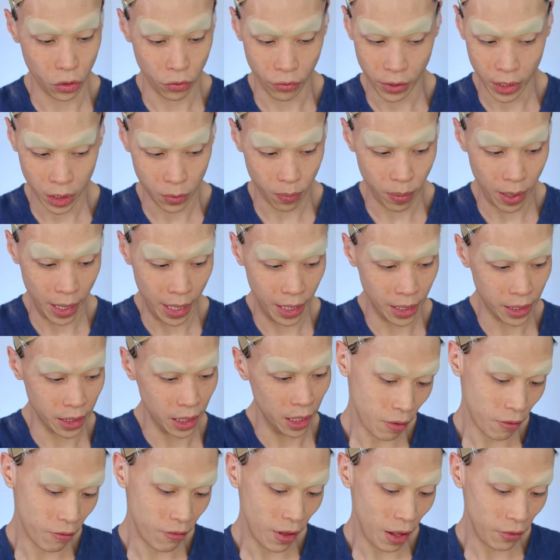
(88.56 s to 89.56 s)
Juvia's Place
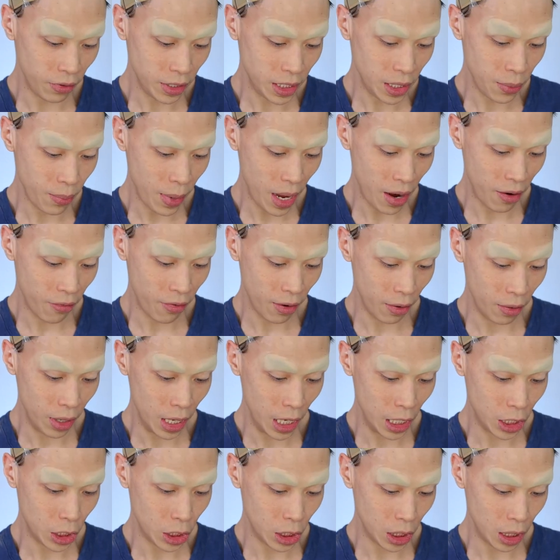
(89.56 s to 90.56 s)
Velvety Matte
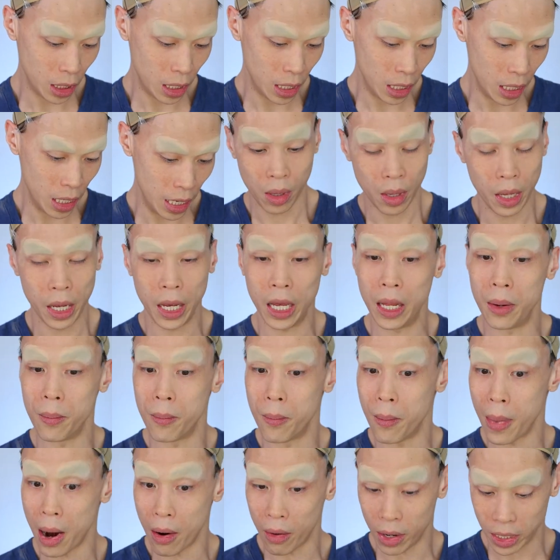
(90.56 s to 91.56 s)
Foundation in
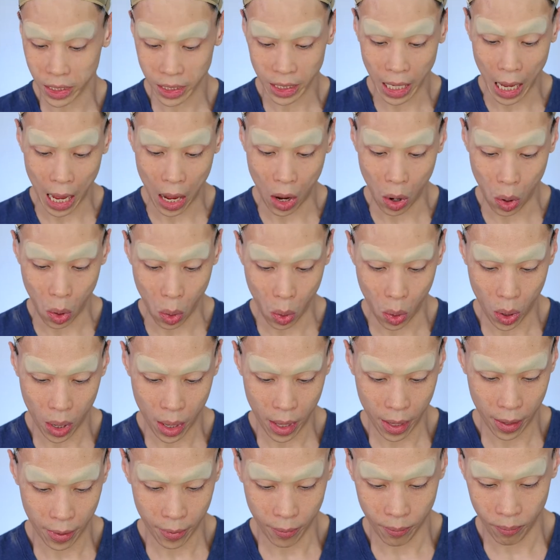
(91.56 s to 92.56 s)
Marisol.
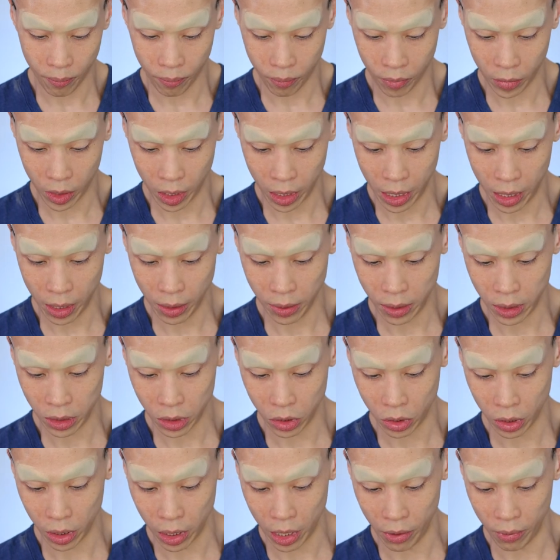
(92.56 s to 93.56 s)
Okay, I'm
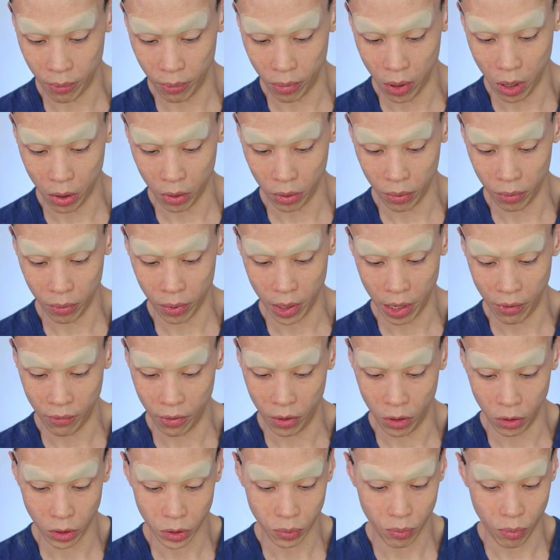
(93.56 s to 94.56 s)
just going to
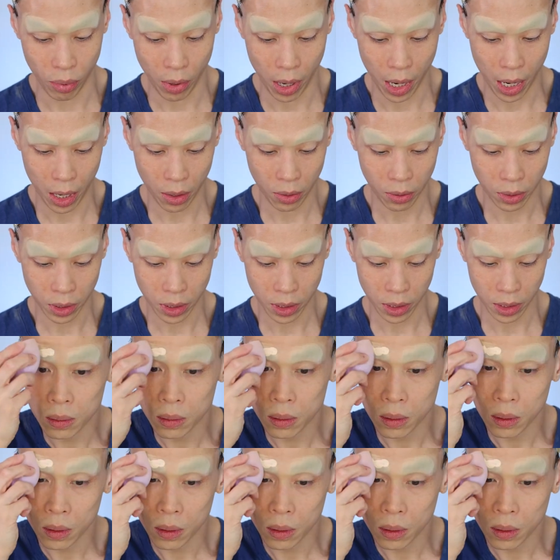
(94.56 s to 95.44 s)
cover those brows.